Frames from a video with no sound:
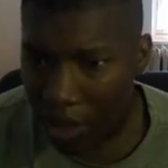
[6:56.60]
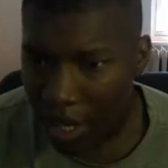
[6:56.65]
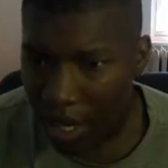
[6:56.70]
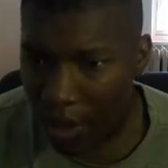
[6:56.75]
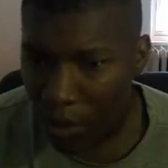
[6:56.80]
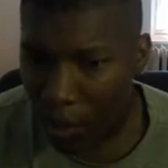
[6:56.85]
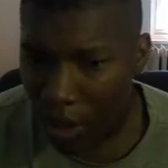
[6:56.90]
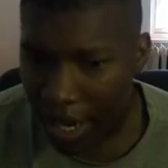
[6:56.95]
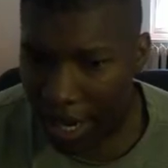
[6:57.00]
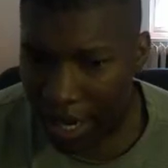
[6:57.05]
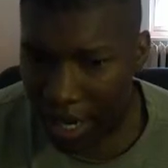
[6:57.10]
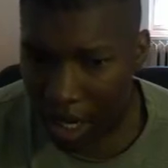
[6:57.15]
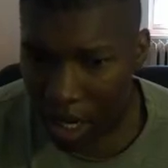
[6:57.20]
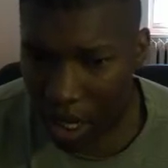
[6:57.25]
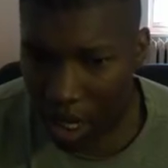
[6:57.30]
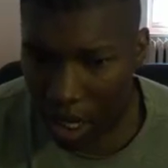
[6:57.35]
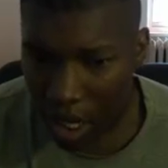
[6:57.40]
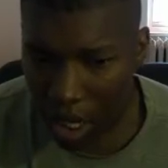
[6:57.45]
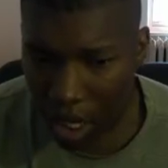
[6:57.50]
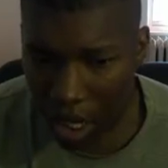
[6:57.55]
Did he win?
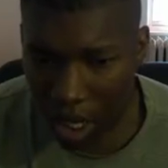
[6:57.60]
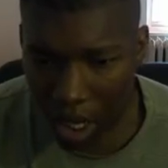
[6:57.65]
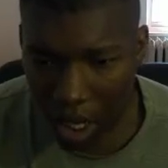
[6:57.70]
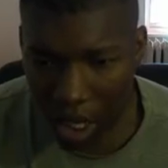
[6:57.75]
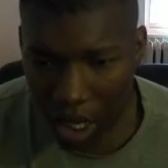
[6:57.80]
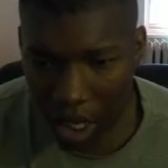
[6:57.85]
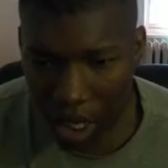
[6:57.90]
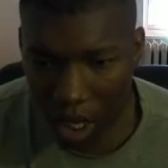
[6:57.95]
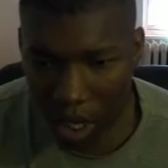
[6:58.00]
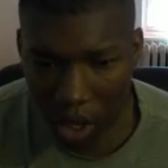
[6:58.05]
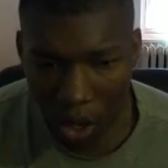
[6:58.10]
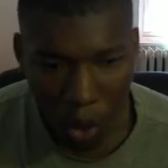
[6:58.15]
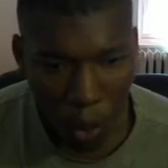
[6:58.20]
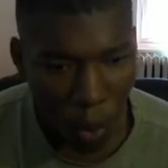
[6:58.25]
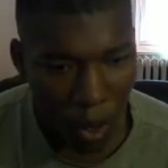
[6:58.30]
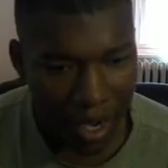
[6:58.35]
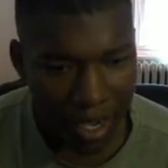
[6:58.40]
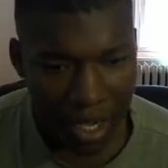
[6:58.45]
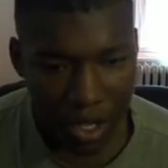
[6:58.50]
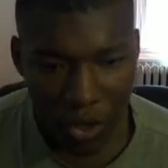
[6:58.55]

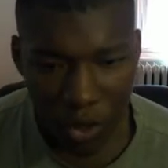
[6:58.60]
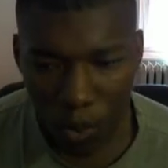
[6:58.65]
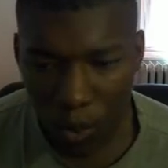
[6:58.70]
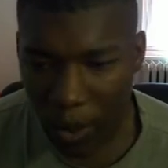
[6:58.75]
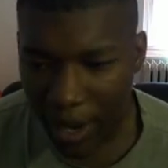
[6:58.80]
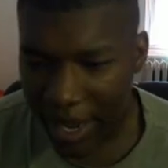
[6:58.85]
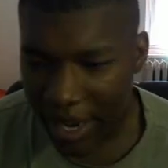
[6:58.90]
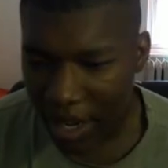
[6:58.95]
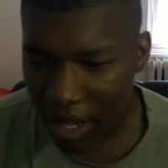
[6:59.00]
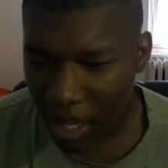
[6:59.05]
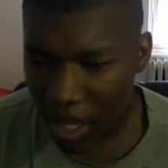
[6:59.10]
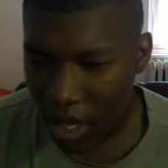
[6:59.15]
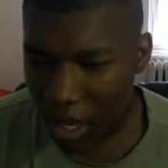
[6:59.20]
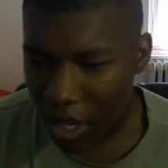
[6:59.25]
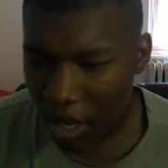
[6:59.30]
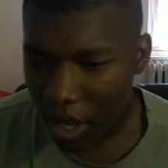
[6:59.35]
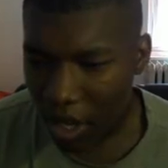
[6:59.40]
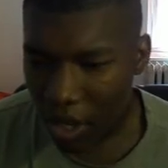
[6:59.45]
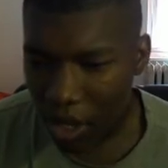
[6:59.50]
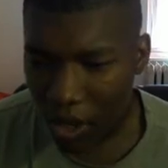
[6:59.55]
Wait, did you win?
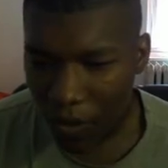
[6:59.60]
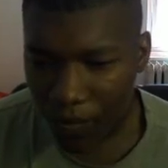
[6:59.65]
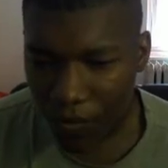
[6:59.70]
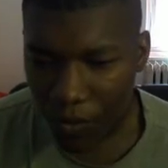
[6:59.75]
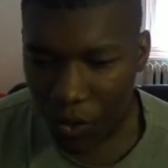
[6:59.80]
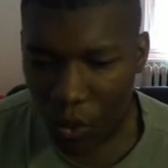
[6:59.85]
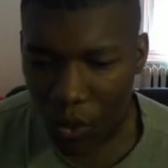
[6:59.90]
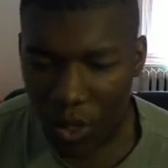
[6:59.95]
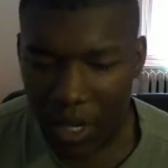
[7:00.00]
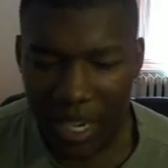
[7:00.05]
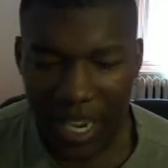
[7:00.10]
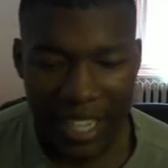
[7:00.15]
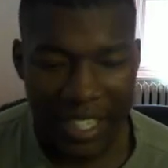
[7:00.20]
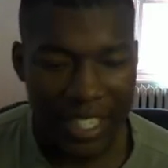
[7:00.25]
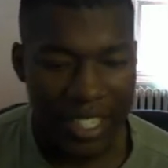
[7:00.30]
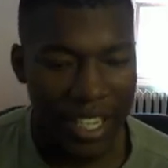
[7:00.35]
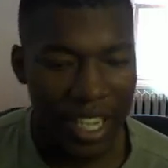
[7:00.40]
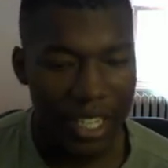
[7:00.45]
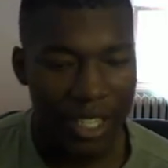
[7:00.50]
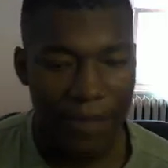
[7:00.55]
You did not
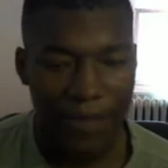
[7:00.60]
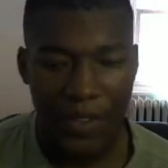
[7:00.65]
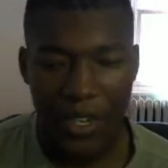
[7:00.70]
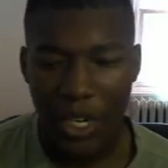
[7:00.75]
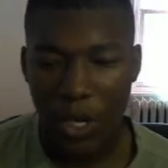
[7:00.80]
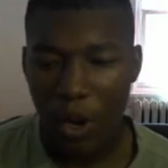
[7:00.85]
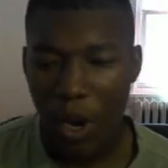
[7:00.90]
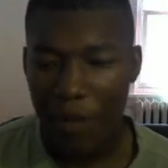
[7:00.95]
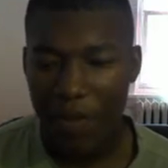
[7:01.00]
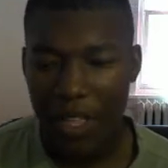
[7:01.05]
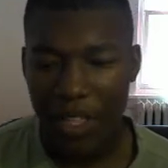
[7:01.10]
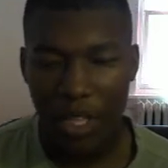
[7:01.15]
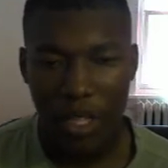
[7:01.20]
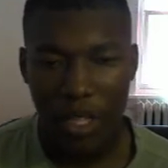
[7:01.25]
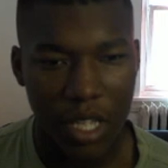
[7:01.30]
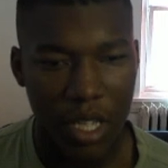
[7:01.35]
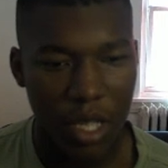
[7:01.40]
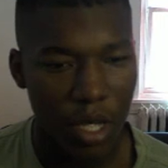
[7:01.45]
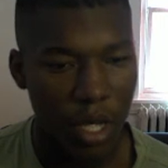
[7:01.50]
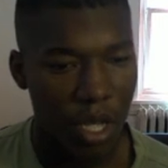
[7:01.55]
just cut the video off
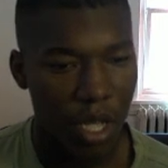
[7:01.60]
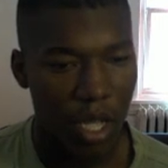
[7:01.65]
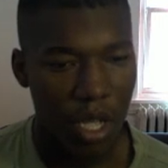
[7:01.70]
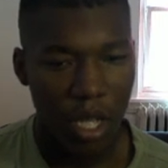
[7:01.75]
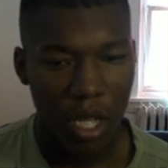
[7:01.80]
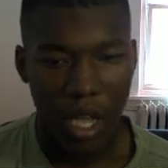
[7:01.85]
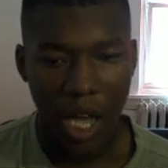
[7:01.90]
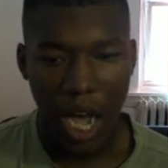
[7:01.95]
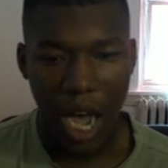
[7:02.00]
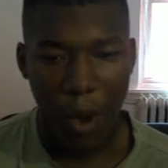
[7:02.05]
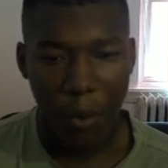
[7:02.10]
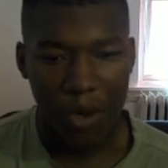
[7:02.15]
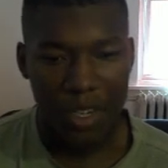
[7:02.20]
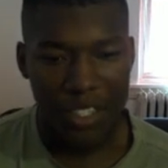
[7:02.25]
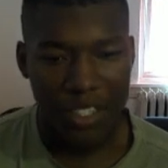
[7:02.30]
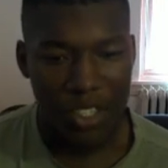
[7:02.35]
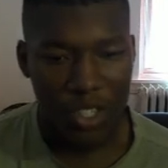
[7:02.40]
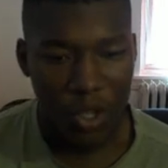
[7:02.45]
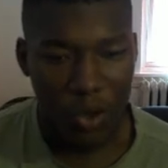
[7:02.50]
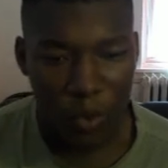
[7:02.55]
like I
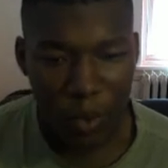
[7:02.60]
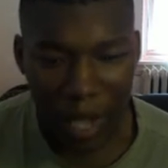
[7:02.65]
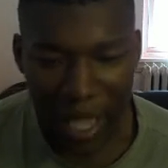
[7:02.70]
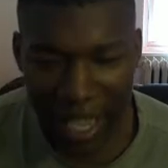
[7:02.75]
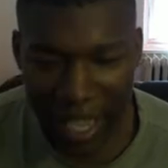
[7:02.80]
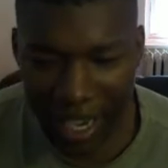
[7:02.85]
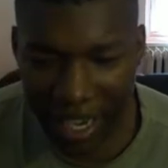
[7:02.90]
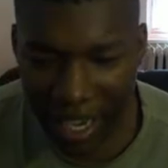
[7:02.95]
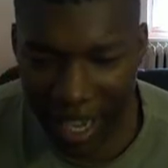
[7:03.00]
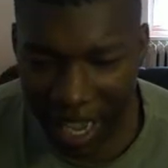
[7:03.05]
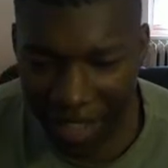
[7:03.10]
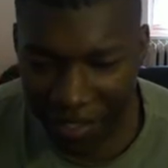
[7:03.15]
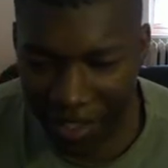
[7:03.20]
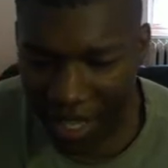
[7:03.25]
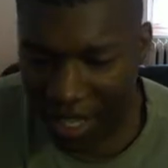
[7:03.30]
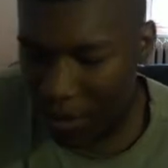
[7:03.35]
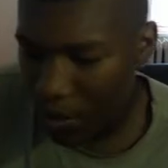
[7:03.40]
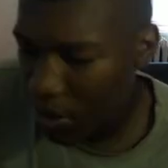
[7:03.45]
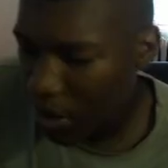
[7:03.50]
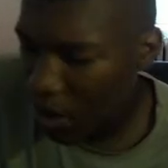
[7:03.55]
wanted to see you win. I
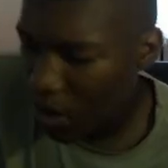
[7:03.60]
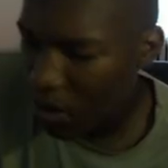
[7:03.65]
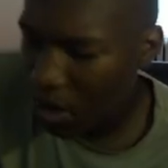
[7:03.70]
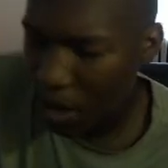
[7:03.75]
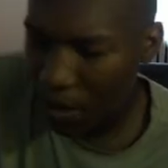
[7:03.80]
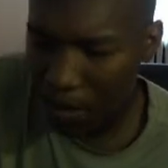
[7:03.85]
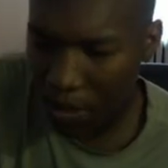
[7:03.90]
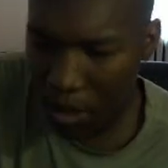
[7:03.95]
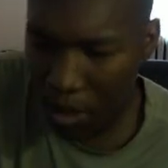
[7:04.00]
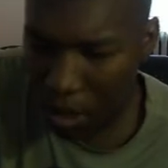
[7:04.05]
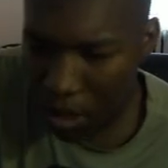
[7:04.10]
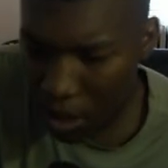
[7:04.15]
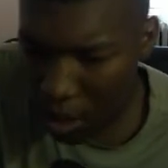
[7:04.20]
think well, hold up.